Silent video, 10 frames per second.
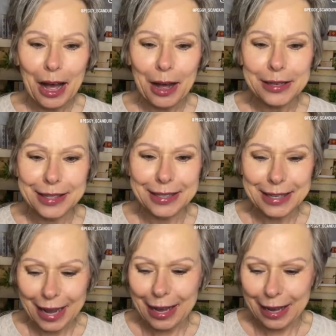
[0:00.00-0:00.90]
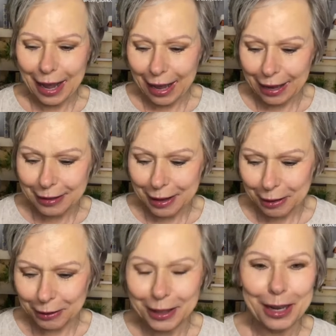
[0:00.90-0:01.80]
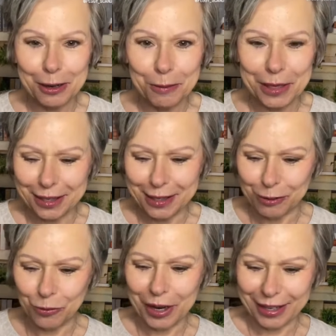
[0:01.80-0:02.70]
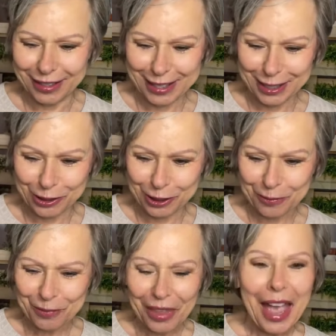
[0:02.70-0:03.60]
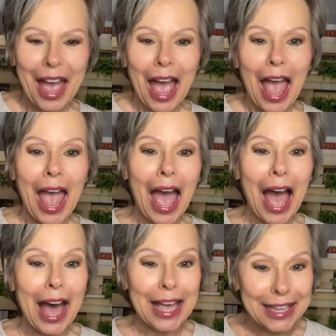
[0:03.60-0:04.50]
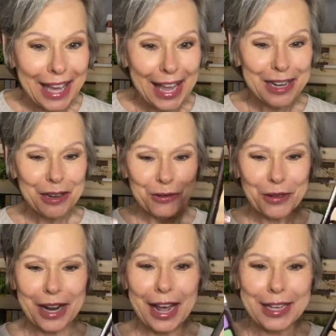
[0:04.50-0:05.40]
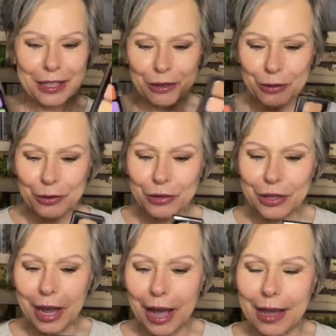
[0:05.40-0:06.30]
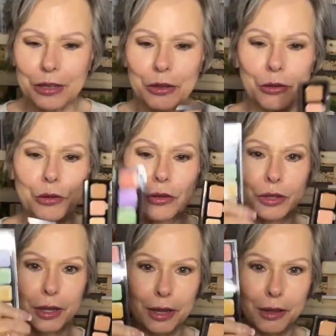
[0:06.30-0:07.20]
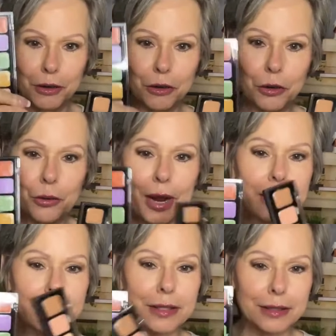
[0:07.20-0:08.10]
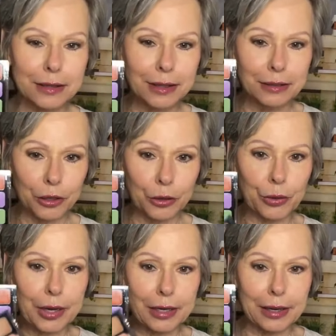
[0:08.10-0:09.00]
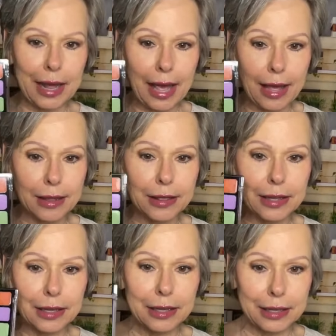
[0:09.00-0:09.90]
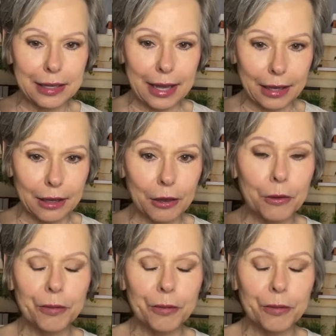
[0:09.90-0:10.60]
today and let him get his recognition. Again, what I used the color correct, the green and the yellow